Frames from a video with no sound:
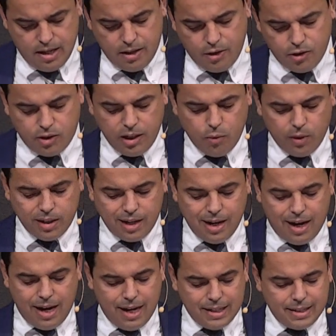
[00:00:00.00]
You see, when
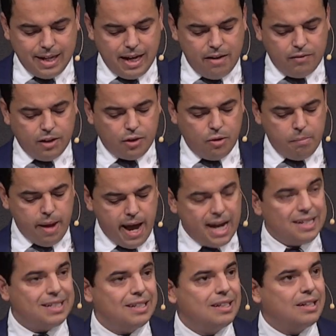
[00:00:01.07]
God gave the
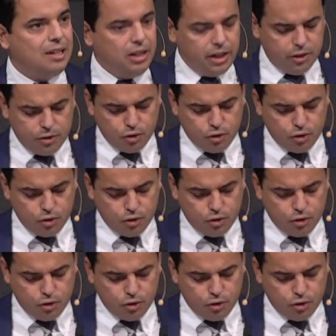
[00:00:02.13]
command and clear